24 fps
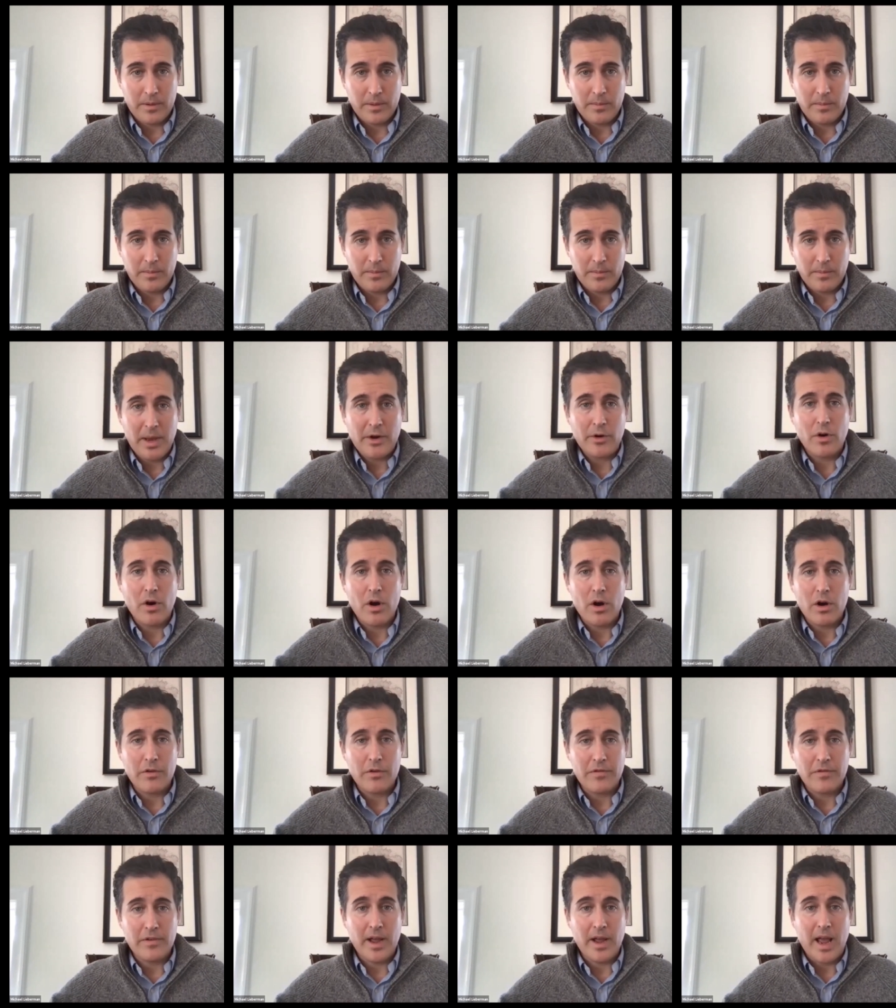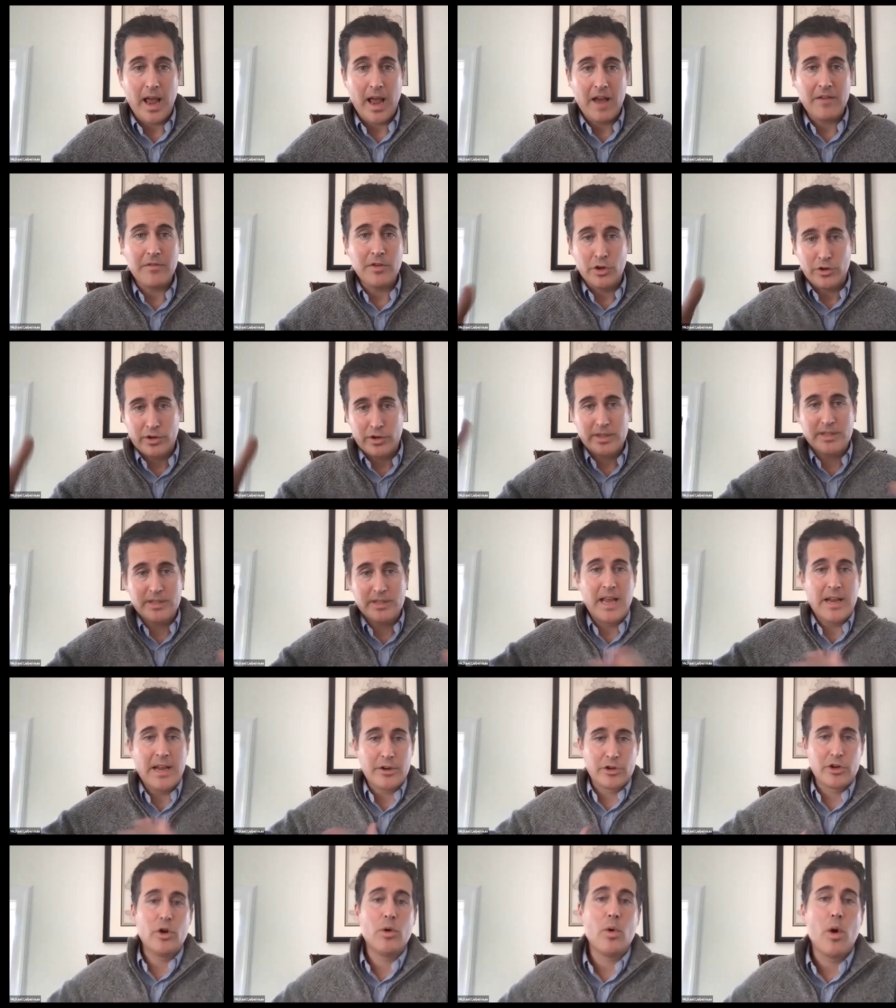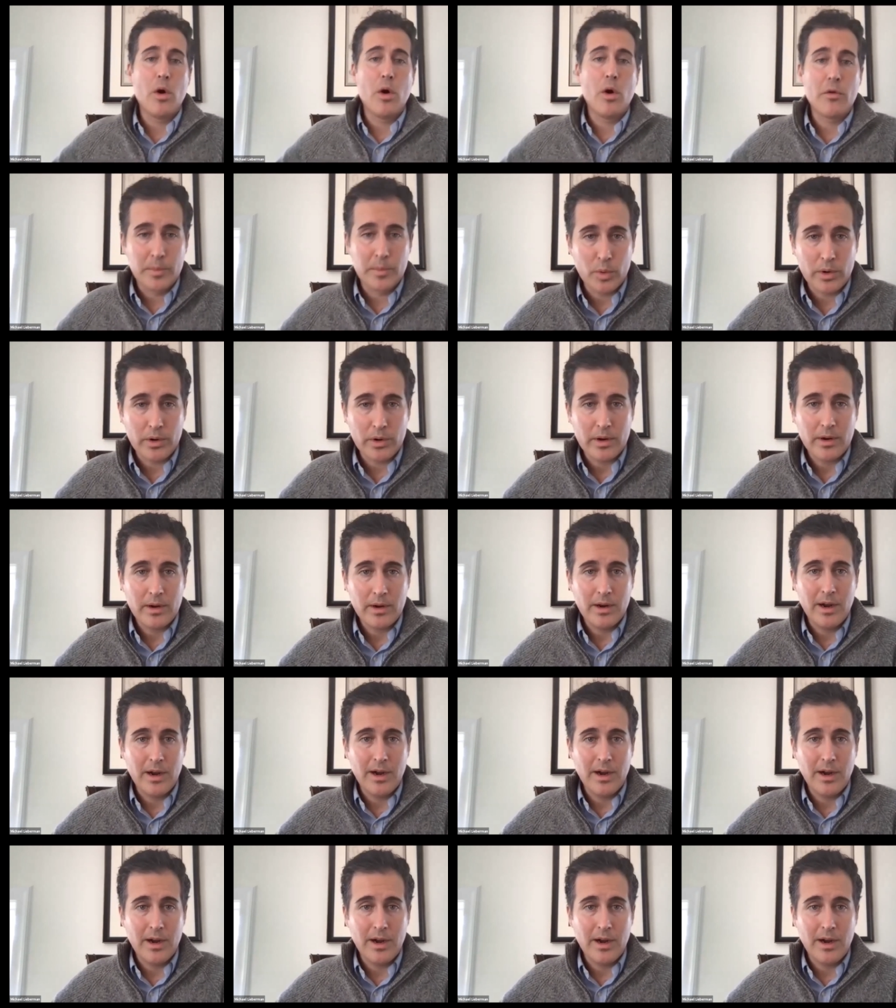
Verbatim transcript: be better off having your container go overboard,